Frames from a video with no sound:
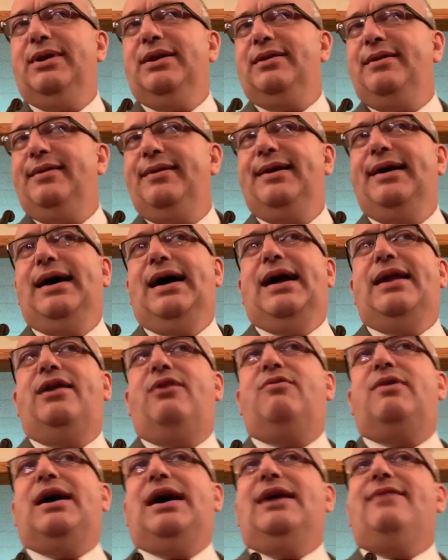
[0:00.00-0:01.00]
But
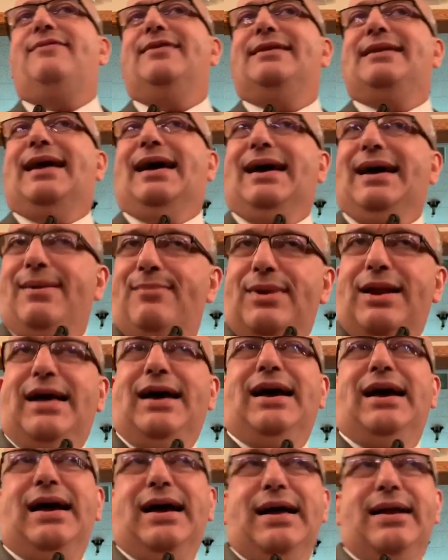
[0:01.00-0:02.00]
I don't have a
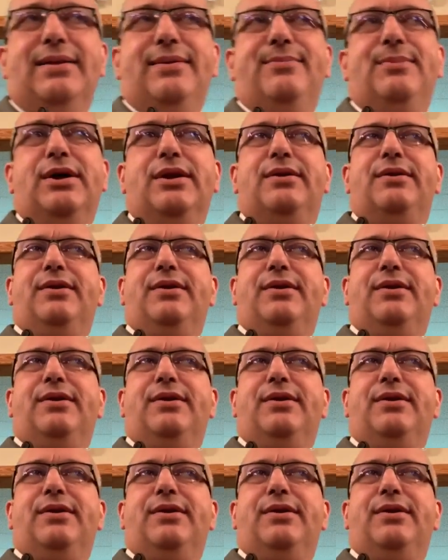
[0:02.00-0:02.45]
timeline.